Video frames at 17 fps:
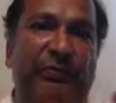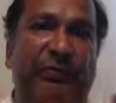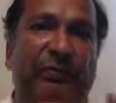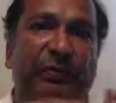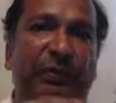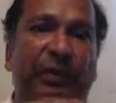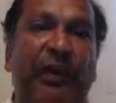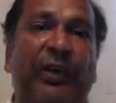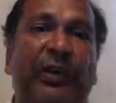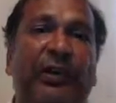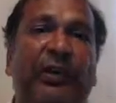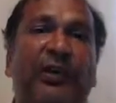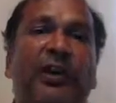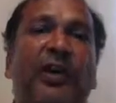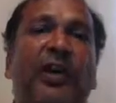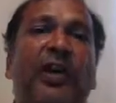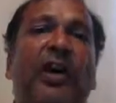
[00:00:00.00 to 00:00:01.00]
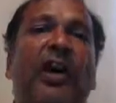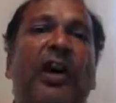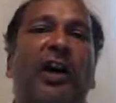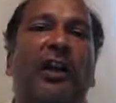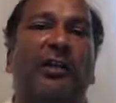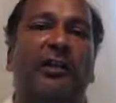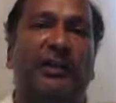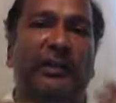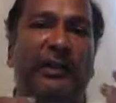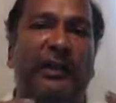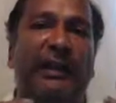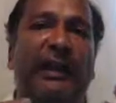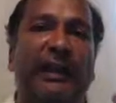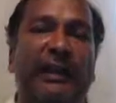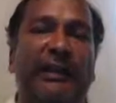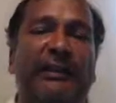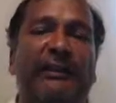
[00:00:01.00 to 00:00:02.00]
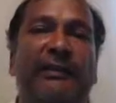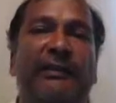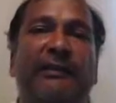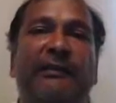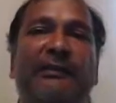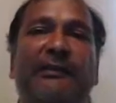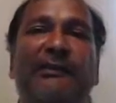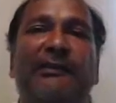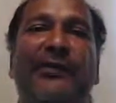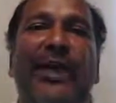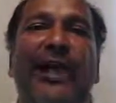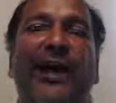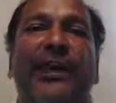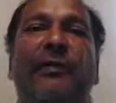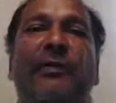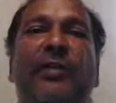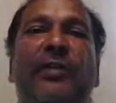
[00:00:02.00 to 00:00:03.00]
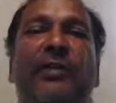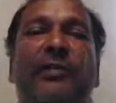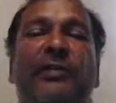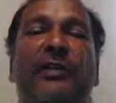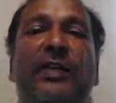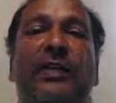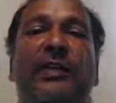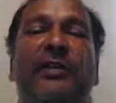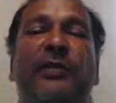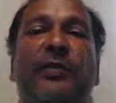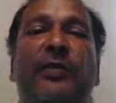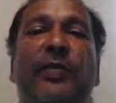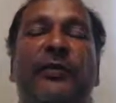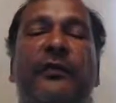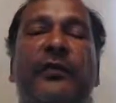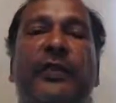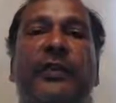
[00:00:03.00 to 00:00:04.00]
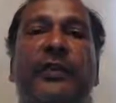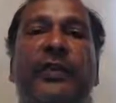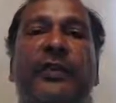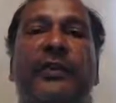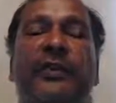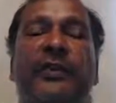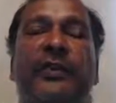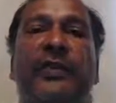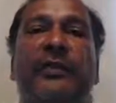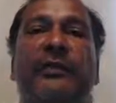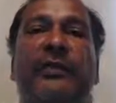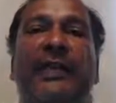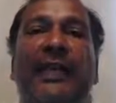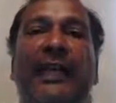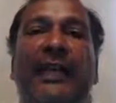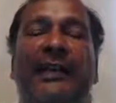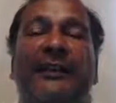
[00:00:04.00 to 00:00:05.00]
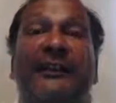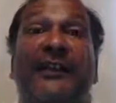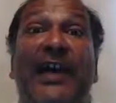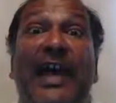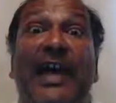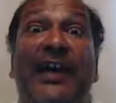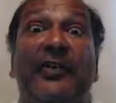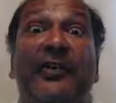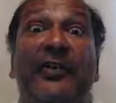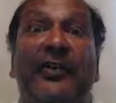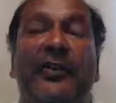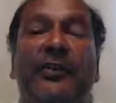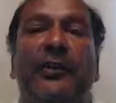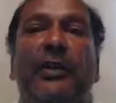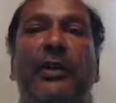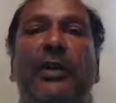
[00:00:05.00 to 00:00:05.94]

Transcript: pretty early on that it's viable, that it's worth doing so. It has value.